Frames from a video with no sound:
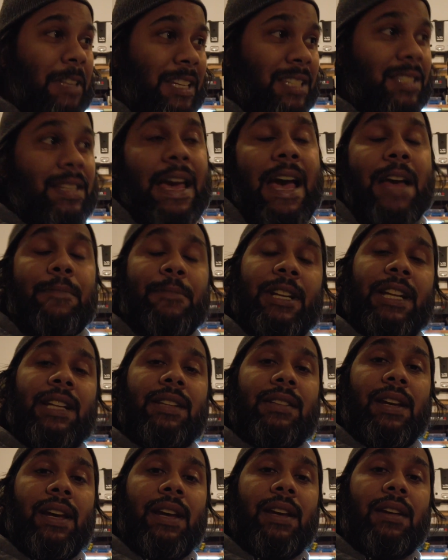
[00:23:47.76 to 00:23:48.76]
This is the admin
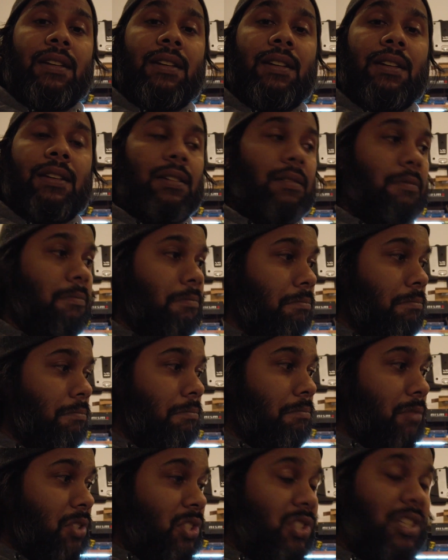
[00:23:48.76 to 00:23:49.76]
intake.
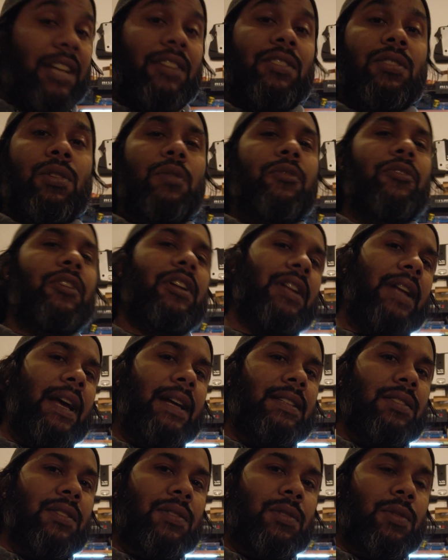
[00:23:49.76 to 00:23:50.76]
Stay tuned for the
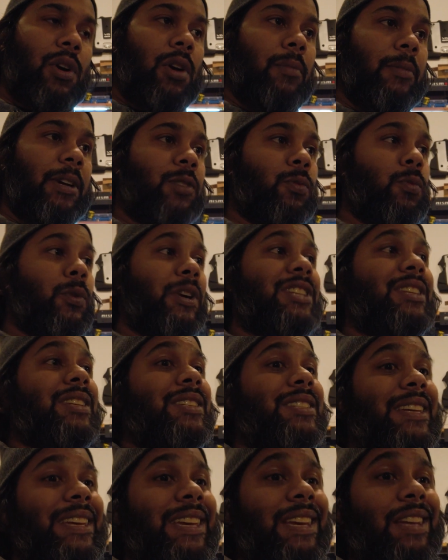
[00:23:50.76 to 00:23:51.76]
next installment, which
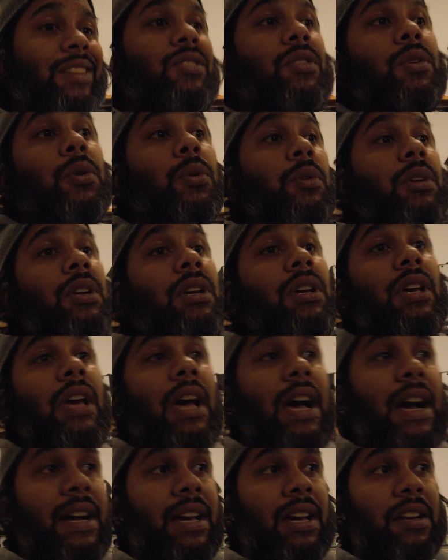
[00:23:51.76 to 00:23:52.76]
is the E-Tune.
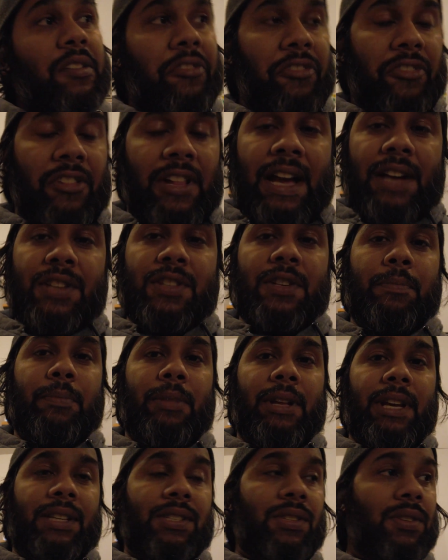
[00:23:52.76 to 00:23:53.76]
I got to flash a
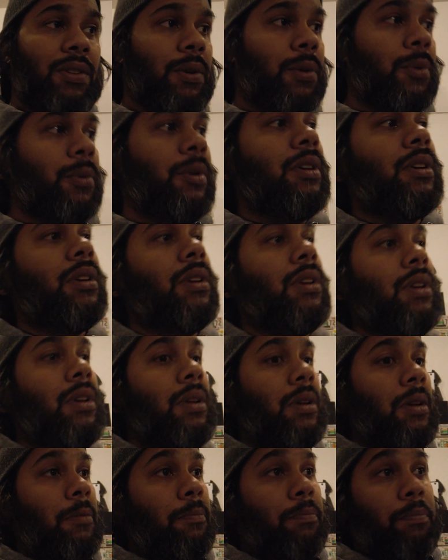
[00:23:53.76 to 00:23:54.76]
bass tune
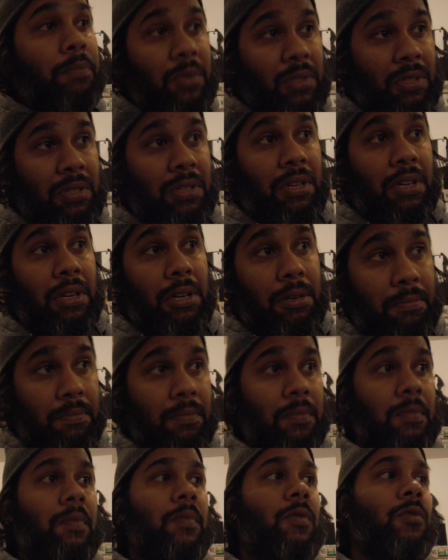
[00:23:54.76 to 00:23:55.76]
to
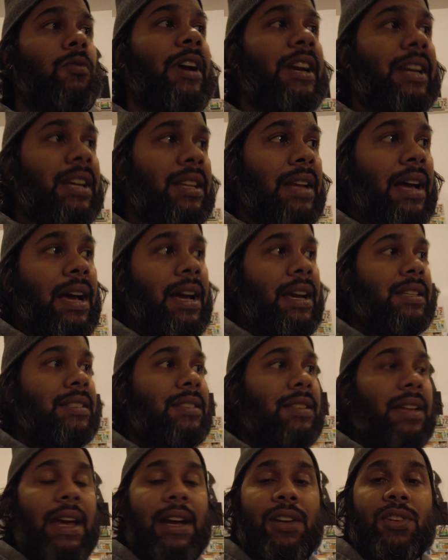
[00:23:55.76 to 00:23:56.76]

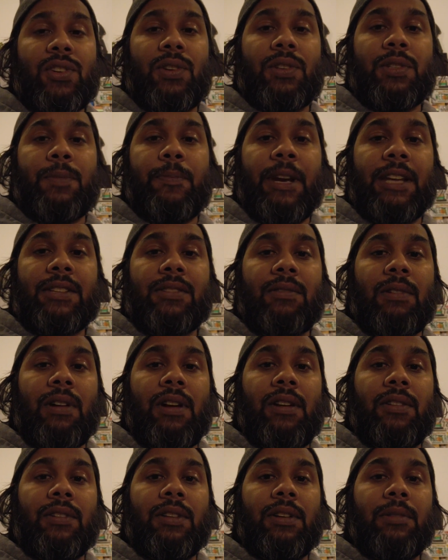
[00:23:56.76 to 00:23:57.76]
recognize the extra space
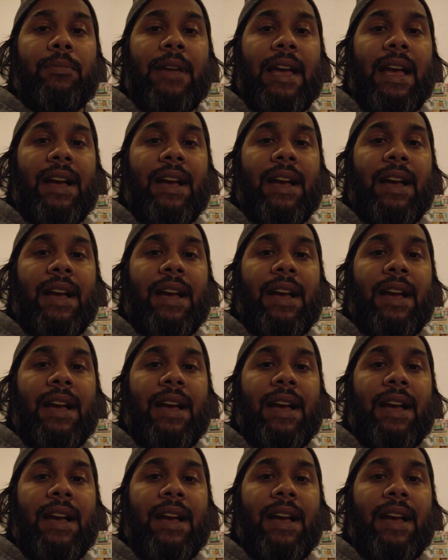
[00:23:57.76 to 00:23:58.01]
around the